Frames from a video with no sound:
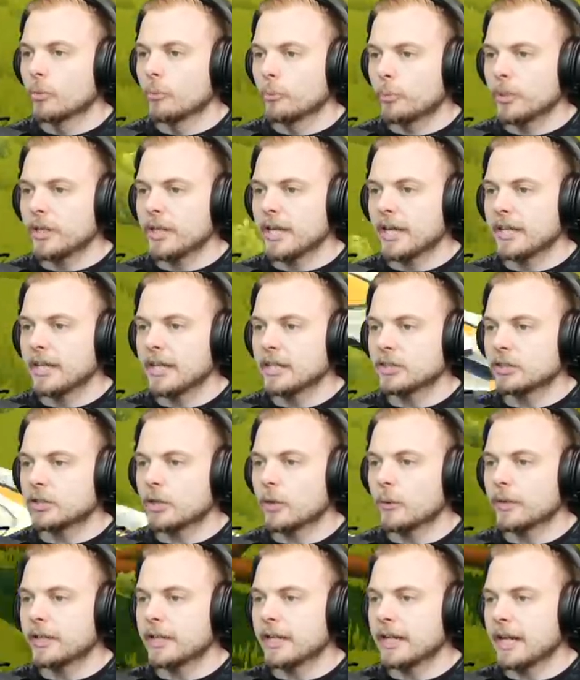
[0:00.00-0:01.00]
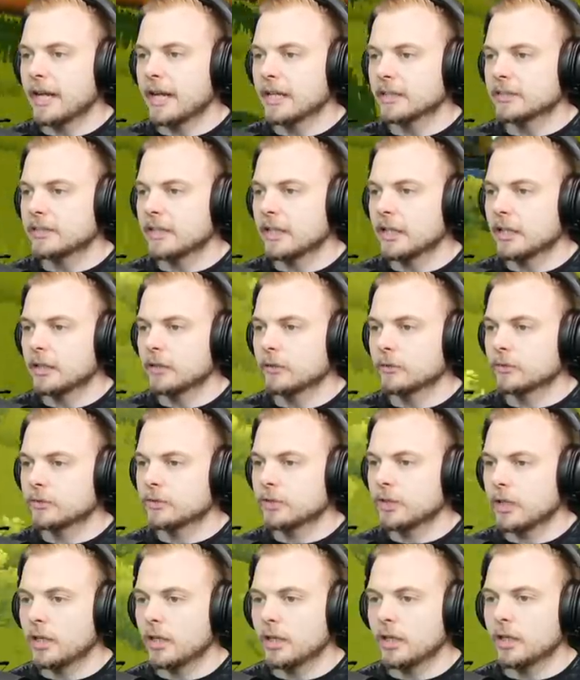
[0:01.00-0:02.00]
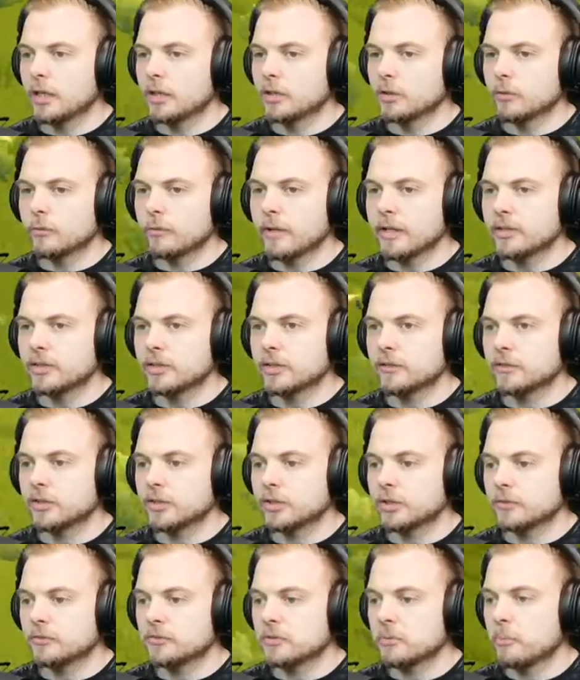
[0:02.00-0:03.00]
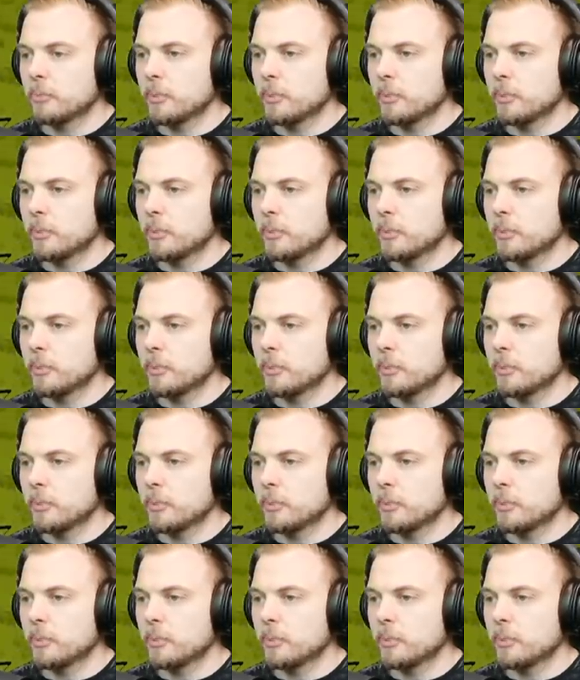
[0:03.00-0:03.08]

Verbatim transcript: but yeah, let's go and get ourselves uh, the rest of the stuff to